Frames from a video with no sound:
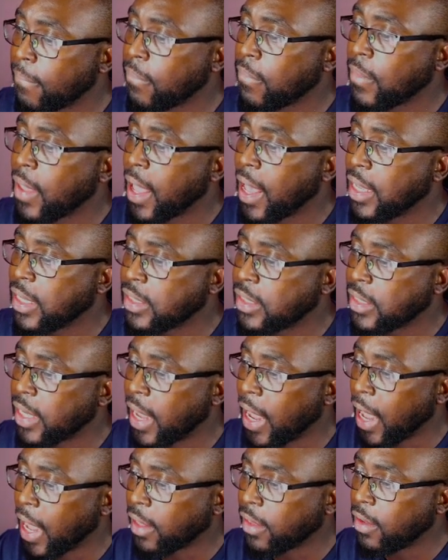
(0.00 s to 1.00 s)
as
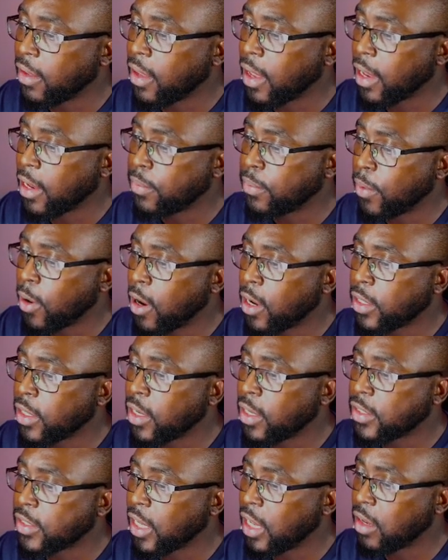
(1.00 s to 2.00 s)
acting at part in the
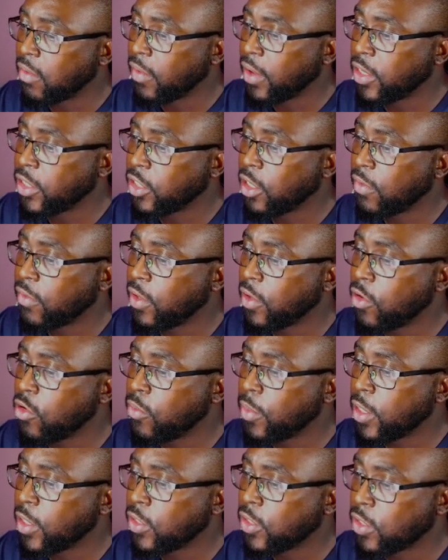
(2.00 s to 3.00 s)
salvation of the
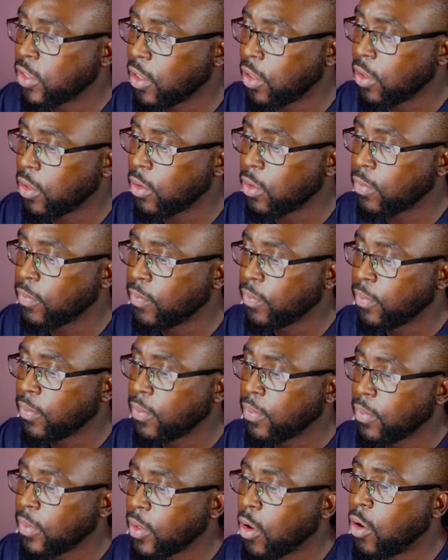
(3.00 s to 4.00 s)
human soul,
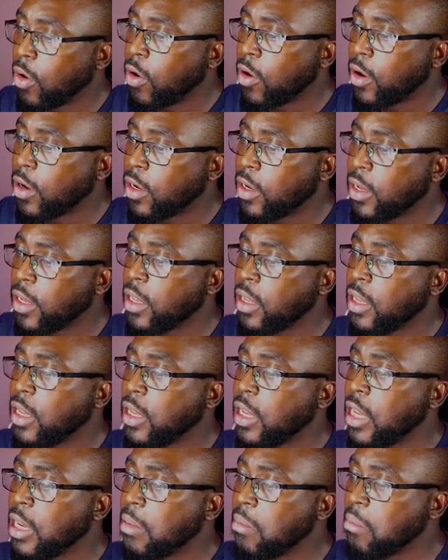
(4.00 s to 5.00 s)
or
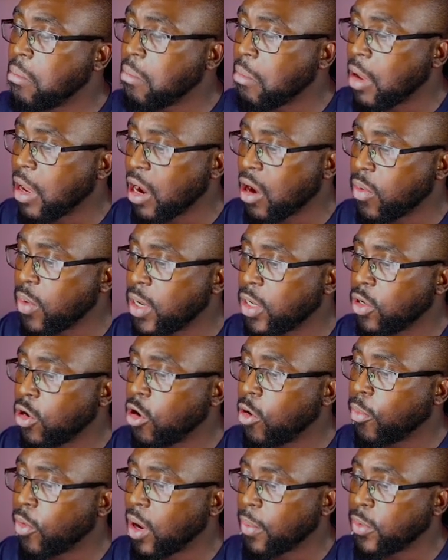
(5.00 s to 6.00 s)
in merit or
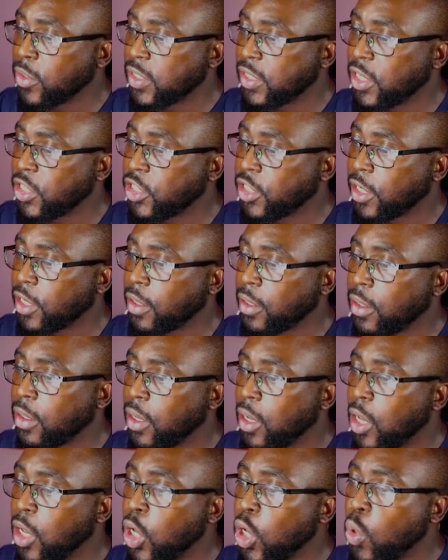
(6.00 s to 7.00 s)
proposition,
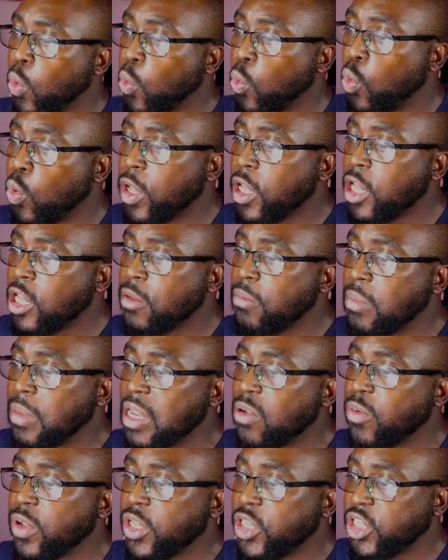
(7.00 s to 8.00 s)
will be
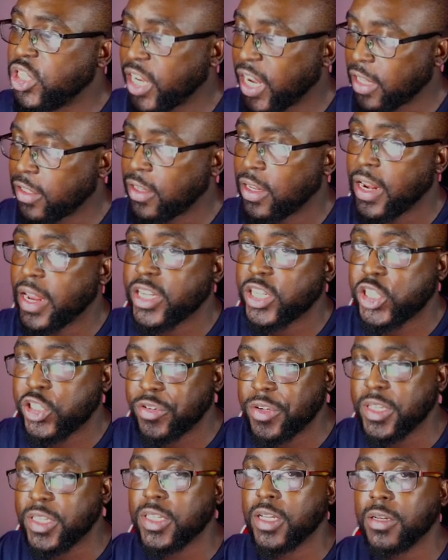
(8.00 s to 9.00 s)
rejected as
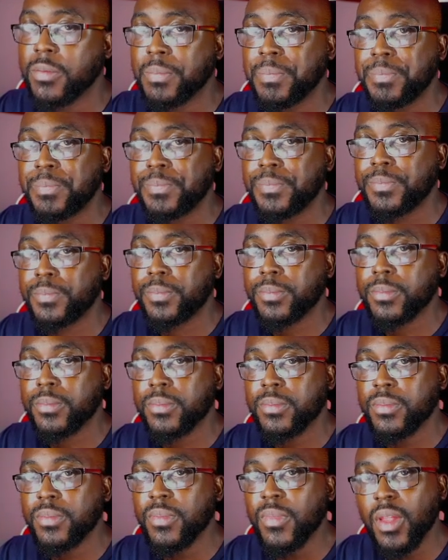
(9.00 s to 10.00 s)
treason.
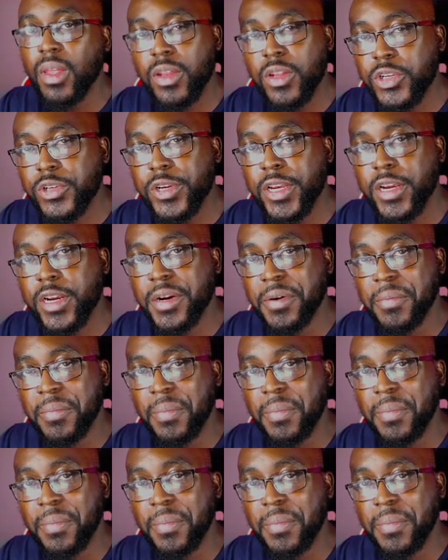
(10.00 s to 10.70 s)
Did you hear?